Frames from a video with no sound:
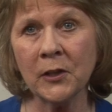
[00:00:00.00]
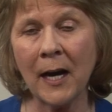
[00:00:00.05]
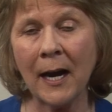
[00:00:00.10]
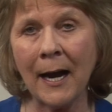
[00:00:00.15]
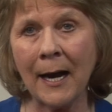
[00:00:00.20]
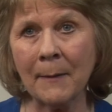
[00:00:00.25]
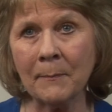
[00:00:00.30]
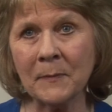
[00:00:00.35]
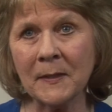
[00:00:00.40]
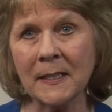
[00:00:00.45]

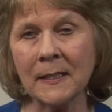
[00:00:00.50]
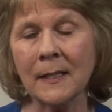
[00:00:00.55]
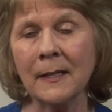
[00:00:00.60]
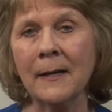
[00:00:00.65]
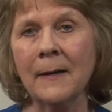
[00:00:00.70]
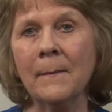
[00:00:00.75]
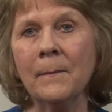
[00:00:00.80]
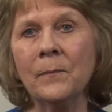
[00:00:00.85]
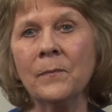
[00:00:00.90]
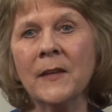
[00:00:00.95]
shops.
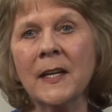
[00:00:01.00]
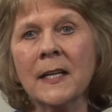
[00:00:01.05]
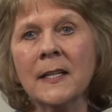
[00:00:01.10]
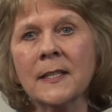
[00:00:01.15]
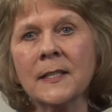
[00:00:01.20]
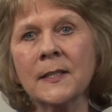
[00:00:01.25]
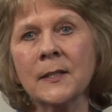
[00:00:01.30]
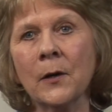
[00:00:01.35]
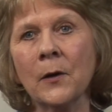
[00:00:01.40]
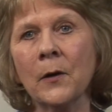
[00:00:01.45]

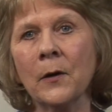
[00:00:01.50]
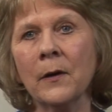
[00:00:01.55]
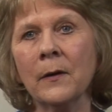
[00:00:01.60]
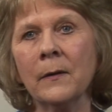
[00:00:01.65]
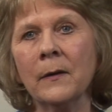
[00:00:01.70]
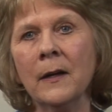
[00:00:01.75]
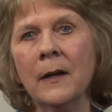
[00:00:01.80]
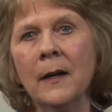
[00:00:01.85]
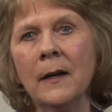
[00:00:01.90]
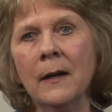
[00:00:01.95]
So
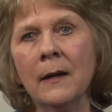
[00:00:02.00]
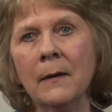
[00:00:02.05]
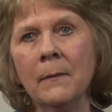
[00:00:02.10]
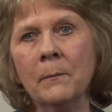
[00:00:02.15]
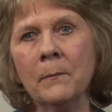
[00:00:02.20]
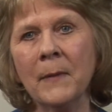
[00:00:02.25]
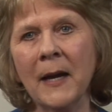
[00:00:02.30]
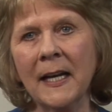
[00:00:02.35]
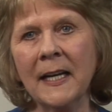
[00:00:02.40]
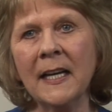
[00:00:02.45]

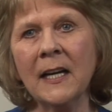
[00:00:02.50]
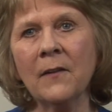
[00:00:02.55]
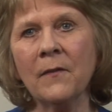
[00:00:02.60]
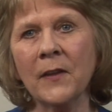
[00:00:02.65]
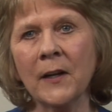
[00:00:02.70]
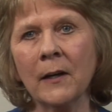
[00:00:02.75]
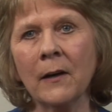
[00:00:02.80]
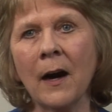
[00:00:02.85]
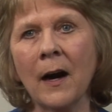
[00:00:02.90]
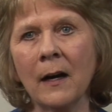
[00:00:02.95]
many of
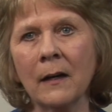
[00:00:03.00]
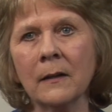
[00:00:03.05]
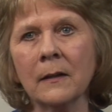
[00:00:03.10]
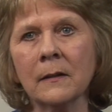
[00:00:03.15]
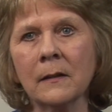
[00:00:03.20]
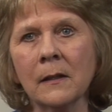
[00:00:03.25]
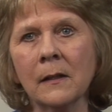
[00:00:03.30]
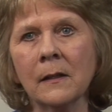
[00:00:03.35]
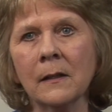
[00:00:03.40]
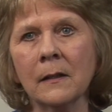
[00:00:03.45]
their
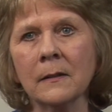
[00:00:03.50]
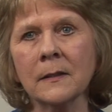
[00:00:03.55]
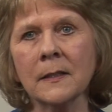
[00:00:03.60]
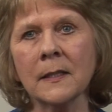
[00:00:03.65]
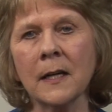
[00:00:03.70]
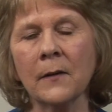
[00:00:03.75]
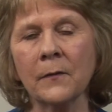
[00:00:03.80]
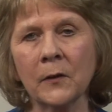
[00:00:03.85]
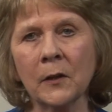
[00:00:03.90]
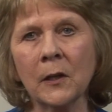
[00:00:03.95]
articles
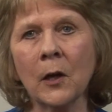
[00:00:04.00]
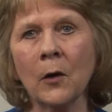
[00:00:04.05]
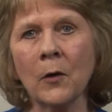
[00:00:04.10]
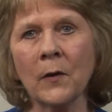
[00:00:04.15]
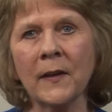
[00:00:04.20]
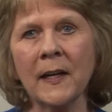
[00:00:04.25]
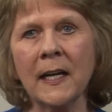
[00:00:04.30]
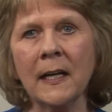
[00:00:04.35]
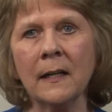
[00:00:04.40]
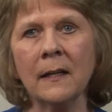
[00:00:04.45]
of
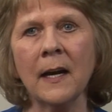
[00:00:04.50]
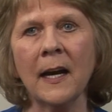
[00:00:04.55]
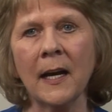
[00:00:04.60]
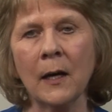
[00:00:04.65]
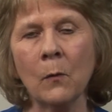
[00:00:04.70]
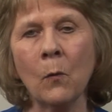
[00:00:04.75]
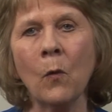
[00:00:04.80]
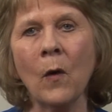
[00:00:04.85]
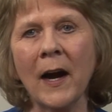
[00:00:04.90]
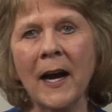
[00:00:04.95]
clothing
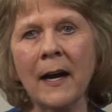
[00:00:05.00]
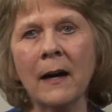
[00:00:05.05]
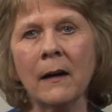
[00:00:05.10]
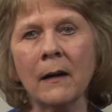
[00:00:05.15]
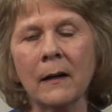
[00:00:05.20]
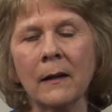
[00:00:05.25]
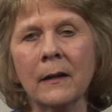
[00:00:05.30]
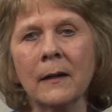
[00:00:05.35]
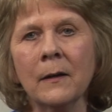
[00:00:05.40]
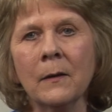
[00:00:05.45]
and
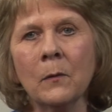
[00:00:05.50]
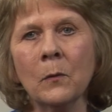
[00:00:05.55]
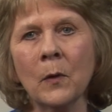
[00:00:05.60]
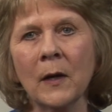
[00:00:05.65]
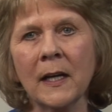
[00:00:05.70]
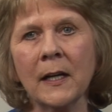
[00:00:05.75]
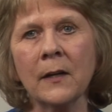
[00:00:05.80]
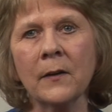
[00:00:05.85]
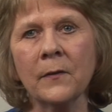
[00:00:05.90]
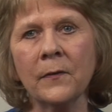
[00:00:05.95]
wear
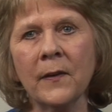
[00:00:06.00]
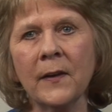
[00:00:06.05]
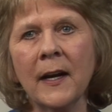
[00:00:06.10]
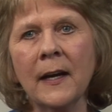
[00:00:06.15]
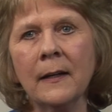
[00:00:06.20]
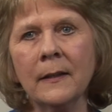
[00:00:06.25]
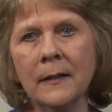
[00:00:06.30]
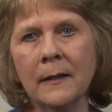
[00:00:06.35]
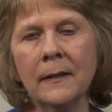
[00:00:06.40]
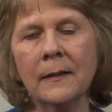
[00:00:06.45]
would have
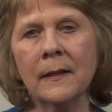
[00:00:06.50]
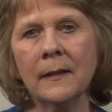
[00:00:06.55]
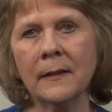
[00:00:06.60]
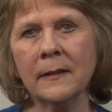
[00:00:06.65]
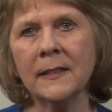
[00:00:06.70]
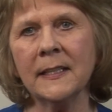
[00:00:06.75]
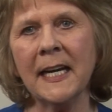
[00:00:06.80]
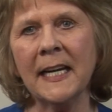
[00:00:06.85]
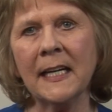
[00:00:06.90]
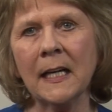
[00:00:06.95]

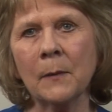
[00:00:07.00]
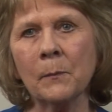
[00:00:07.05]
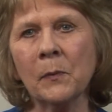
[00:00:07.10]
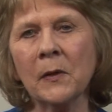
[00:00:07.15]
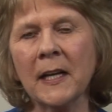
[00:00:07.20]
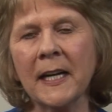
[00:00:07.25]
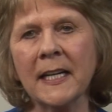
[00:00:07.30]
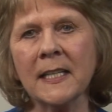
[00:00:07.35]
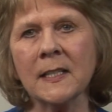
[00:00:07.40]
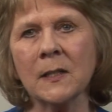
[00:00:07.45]
taken
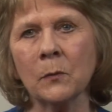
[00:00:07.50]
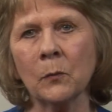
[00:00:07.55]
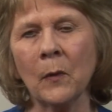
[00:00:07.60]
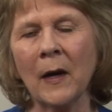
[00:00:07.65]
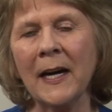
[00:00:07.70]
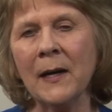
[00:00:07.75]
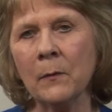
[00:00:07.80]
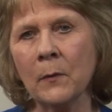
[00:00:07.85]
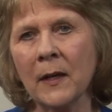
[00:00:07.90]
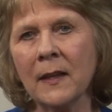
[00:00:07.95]
place
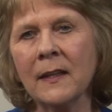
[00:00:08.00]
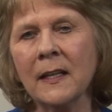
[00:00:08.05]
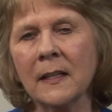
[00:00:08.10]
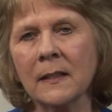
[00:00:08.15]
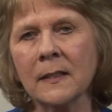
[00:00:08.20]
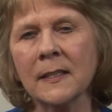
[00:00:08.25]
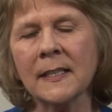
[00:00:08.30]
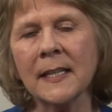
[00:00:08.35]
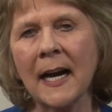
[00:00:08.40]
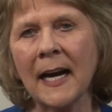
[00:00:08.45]
right within
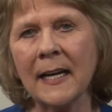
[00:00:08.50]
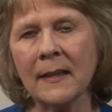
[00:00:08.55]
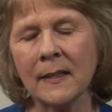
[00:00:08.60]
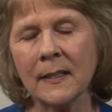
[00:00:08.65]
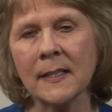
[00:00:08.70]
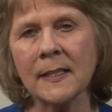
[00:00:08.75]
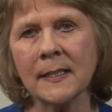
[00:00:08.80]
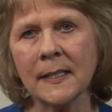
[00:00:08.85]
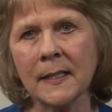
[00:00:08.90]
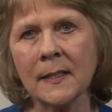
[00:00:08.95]
inside the
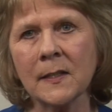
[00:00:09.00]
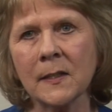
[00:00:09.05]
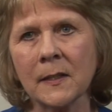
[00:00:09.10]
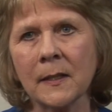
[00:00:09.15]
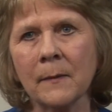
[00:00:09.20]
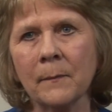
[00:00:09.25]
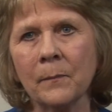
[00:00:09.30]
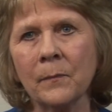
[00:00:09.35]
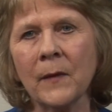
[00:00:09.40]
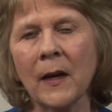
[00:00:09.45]

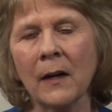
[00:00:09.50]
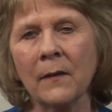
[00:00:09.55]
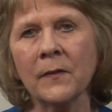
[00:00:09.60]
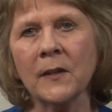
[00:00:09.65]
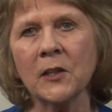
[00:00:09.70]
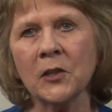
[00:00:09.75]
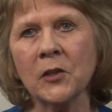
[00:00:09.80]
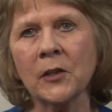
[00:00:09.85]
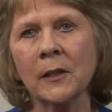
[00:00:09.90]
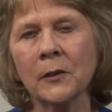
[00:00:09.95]
system of
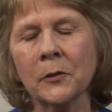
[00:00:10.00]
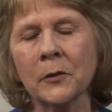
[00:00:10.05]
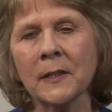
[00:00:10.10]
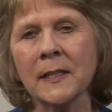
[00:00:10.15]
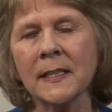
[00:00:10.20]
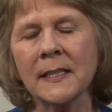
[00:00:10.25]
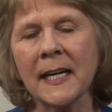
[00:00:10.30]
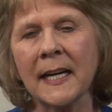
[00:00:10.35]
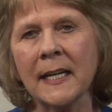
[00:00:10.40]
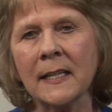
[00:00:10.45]
the
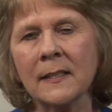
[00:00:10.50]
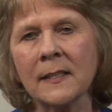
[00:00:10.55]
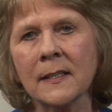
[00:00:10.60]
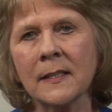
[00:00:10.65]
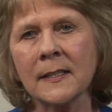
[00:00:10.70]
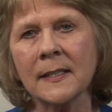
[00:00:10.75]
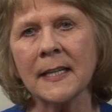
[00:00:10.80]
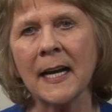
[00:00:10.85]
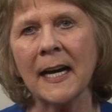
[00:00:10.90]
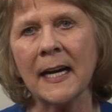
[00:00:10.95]
Children's Aid
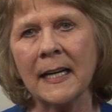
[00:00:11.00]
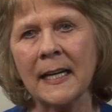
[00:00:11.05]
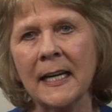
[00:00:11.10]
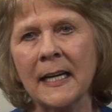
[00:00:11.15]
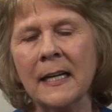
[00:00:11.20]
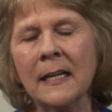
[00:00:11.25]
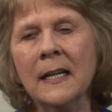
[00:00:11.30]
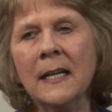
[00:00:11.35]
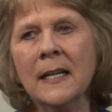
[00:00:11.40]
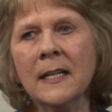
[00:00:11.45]

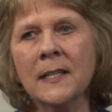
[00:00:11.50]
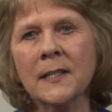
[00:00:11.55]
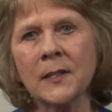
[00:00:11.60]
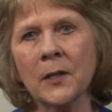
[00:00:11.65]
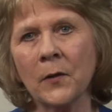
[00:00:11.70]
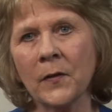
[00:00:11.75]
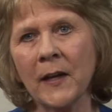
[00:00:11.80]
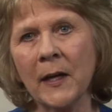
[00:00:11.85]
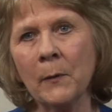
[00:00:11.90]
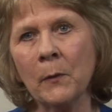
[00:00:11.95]
Society.
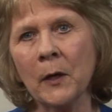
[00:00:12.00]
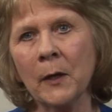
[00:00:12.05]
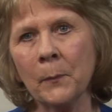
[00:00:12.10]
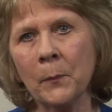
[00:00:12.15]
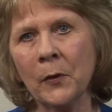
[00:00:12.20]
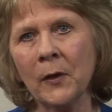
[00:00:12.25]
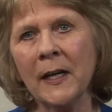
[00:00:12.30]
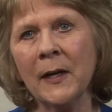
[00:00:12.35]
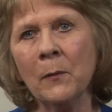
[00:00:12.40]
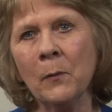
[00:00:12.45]
So they were a
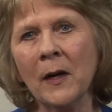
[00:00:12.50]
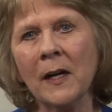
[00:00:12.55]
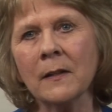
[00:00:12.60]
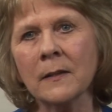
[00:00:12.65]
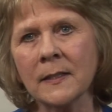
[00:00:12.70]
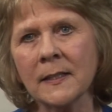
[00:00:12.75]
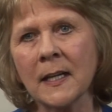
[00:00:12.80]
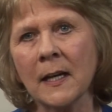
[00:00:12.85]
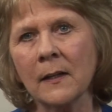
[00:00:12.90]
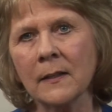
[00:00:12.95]
pretty
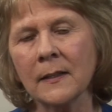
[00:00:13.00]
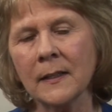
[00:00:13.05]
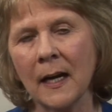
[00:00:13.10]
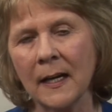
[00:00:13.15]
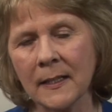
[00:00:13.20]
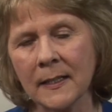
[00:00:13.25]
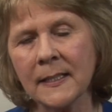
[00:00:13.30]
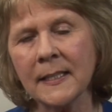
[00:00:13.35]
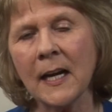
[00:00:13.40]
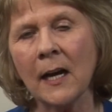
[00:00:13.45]
well
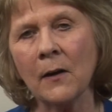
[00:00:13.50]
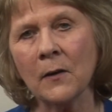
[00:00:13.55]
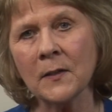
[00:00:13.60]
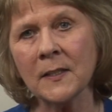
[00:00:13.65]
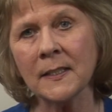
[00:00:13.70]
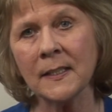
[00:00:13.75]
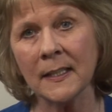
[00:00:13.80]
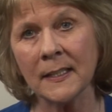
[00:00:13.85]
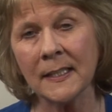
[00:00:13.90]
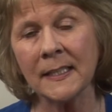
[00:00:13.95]
a
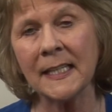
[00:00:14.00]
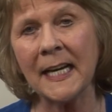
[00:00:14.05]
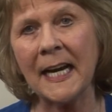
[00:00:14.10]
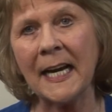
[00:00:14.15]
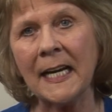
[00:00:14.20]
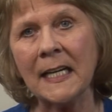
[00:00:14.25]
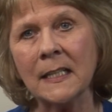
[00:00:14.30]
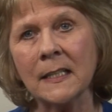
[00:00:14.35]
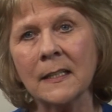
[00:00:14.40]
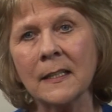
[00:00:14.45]

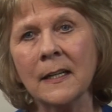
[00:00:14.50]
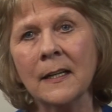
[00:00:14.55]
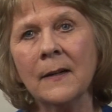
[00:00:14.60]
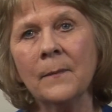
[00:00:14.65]
self-sustained